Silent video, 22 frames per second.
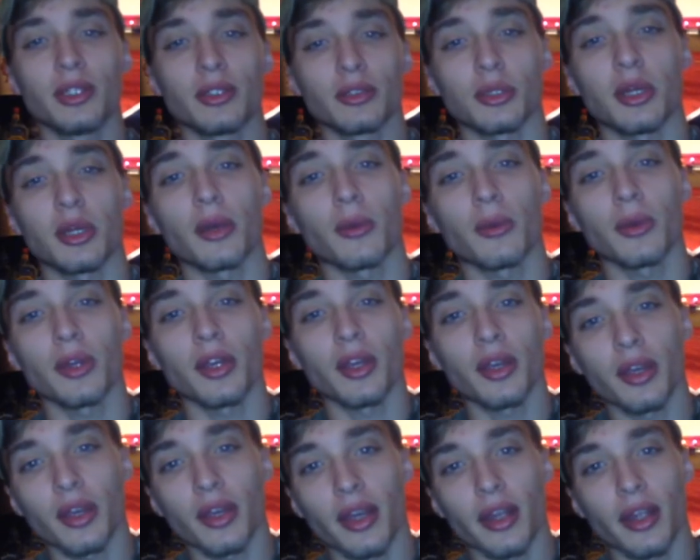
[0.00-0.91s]
so that
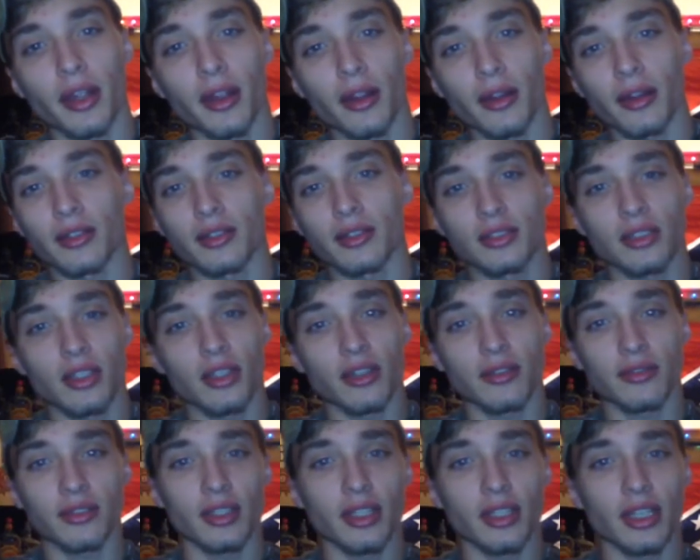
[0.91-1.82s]
way air and
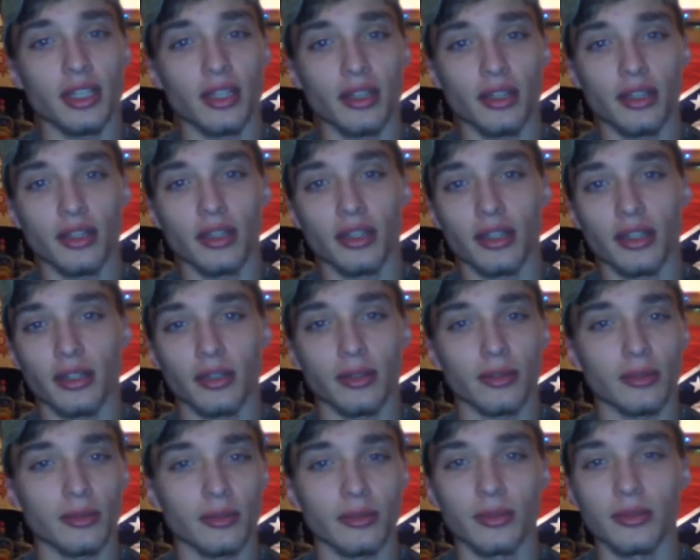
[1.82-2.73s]
stuff can get in there,
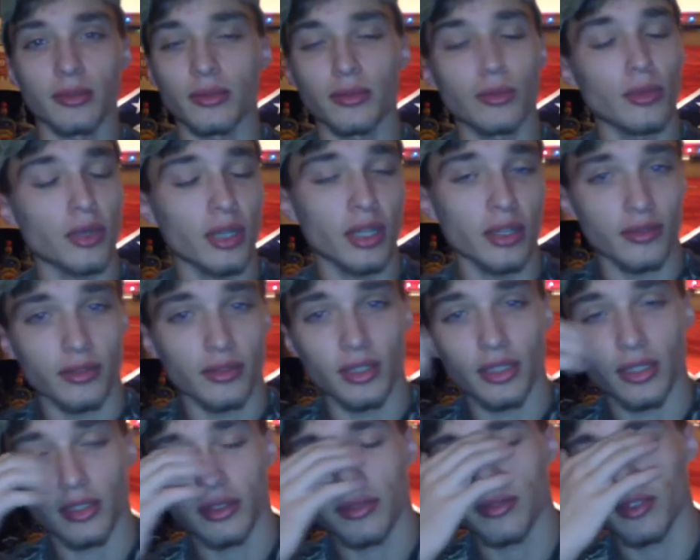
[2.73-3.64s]
and
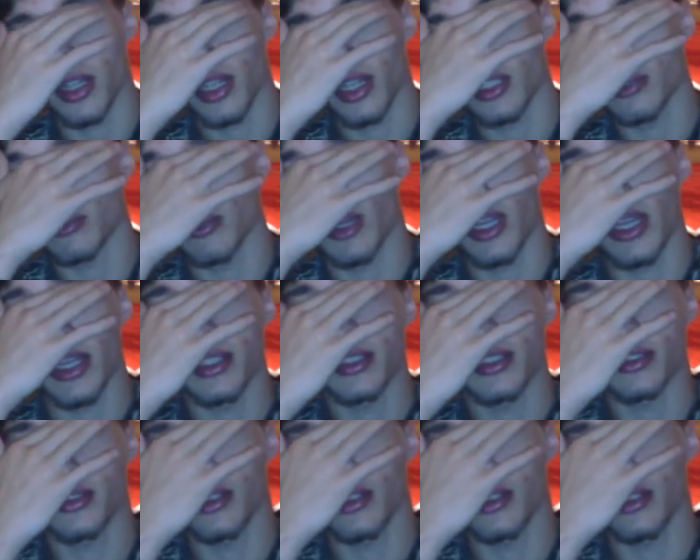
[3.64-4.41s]
whatever else, flies, maggots,